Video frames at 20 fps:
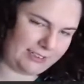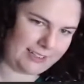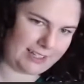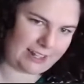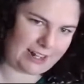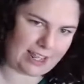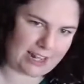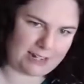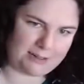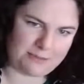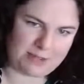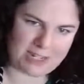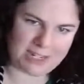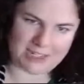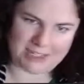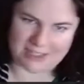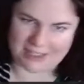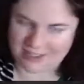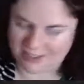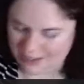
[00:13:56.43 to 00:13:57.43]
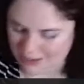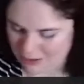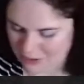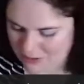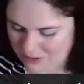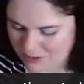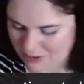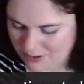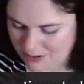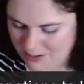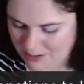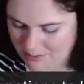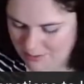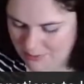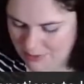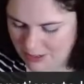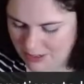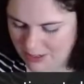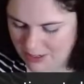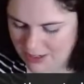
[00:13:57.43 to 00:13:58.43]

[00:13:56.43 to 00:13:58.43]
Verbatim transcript: that enemy instinct towards them.